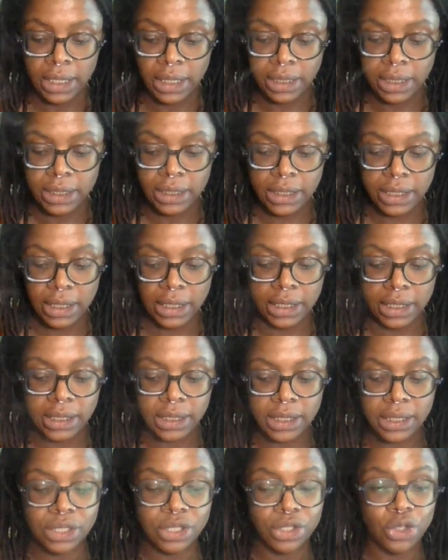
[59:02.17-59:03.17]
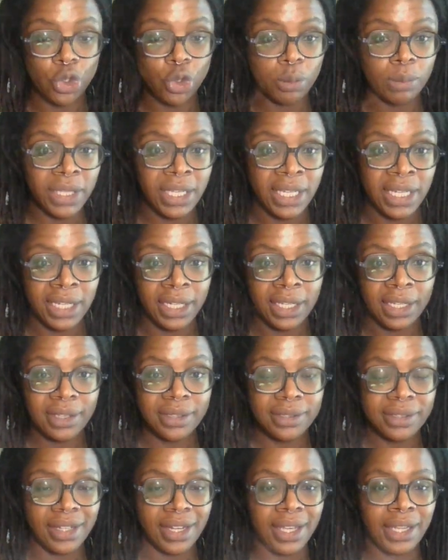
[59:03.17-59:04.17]
this is new
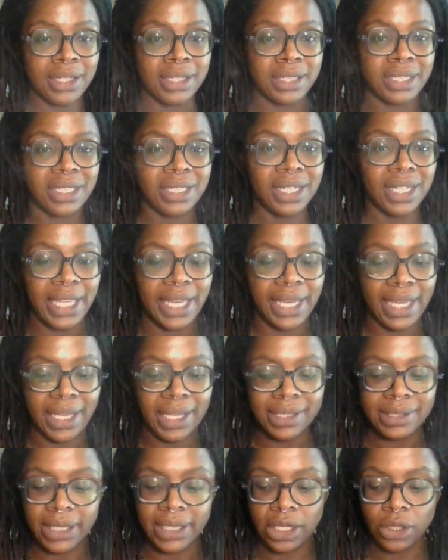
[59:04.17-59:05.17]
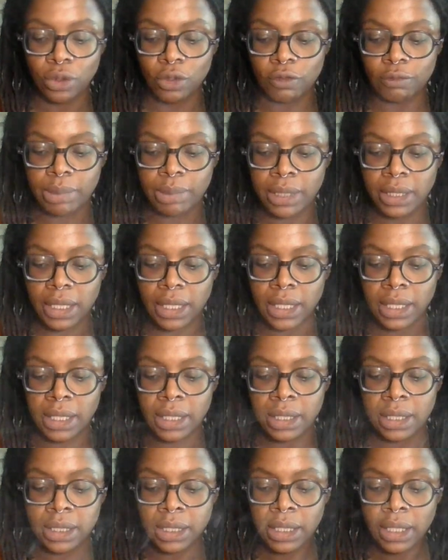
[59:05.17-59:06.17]
beginnings, an end to delays that you have been
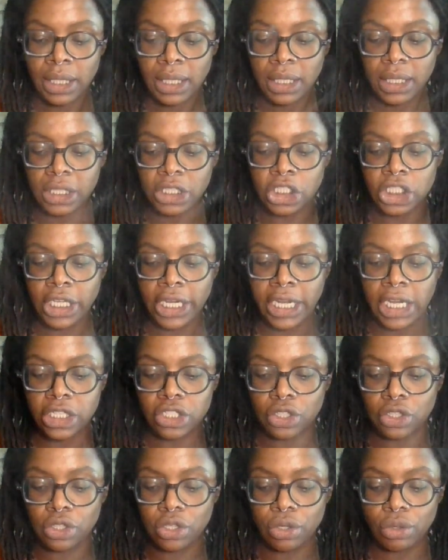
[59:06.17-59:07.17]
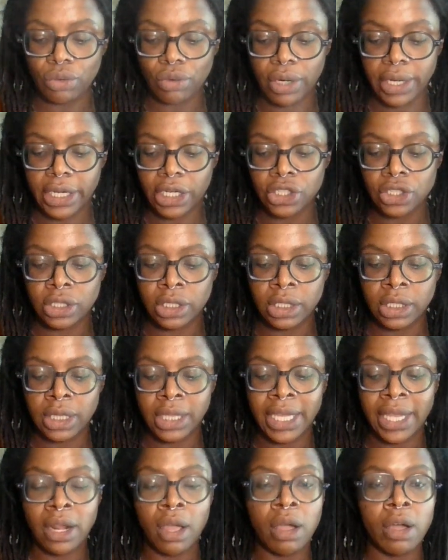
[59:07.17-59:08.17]
in, a change in a direction
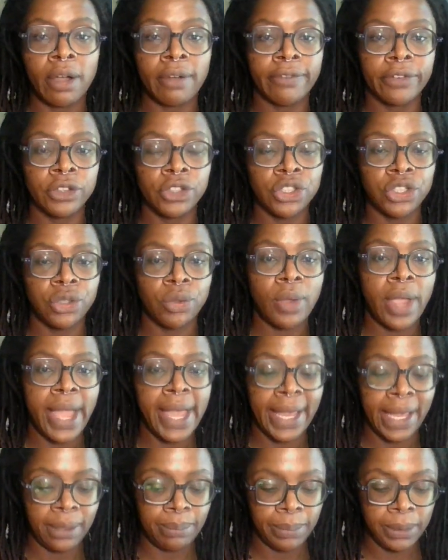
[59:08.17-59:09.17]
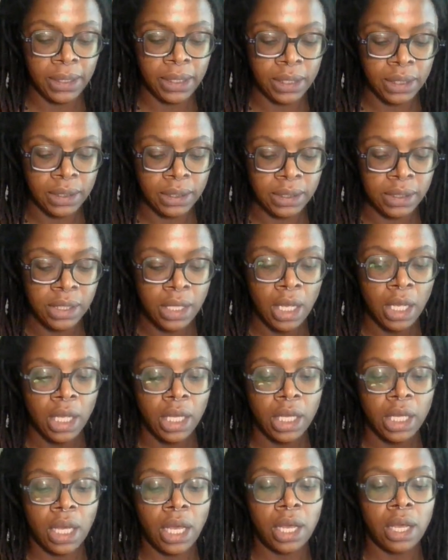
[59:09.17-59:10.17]
that offers you happiness.
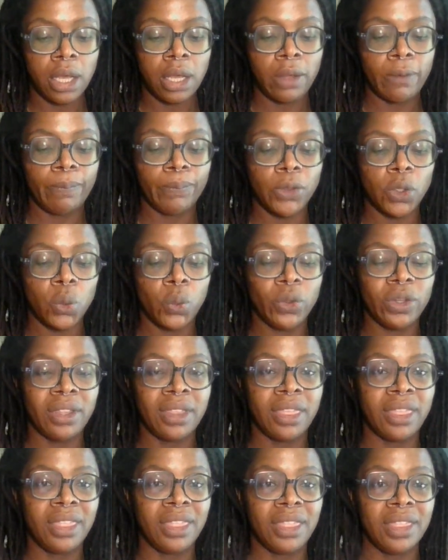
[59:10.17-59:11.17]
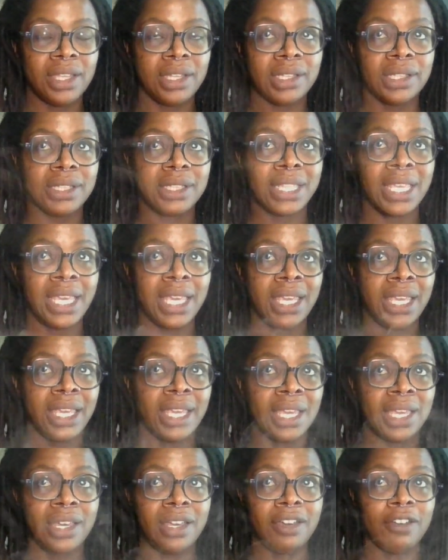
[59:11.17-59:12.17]
With this
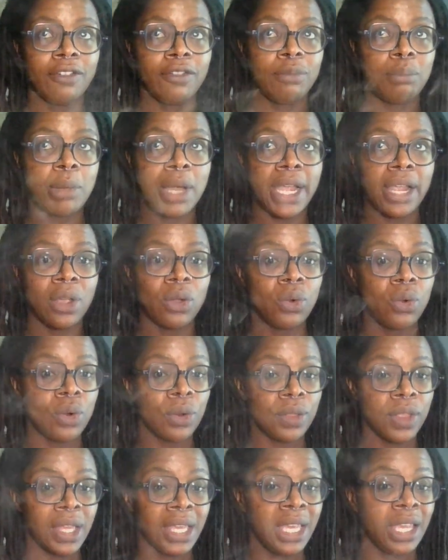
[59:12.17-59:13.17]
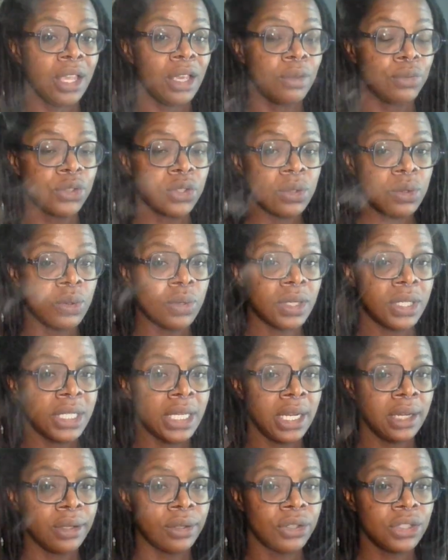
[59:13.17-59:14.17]
King of Michael or the King of Swords
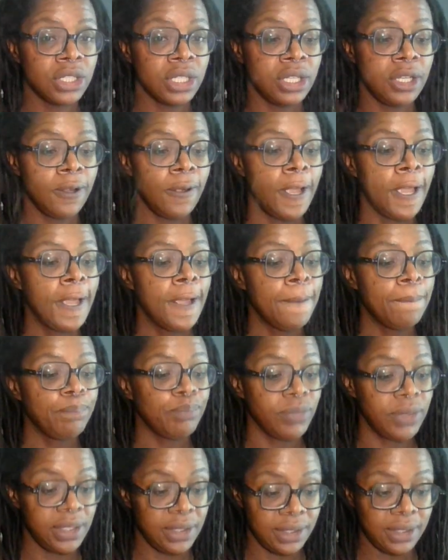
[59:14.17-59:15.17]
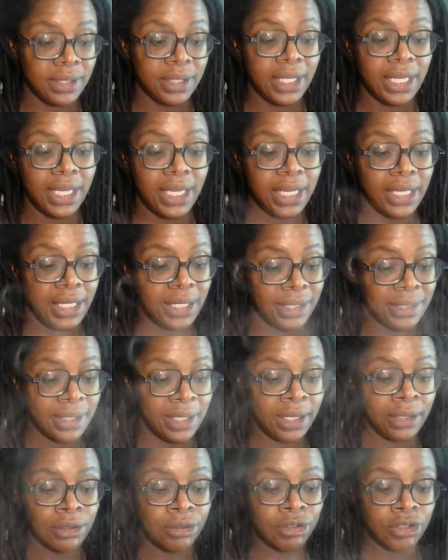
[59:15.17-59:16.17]
energy, this again is
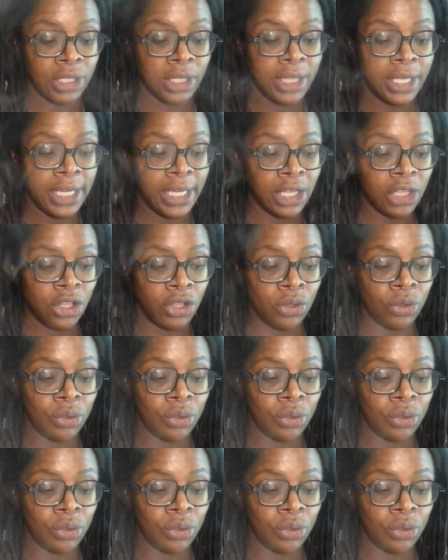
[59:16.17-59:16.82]
energy that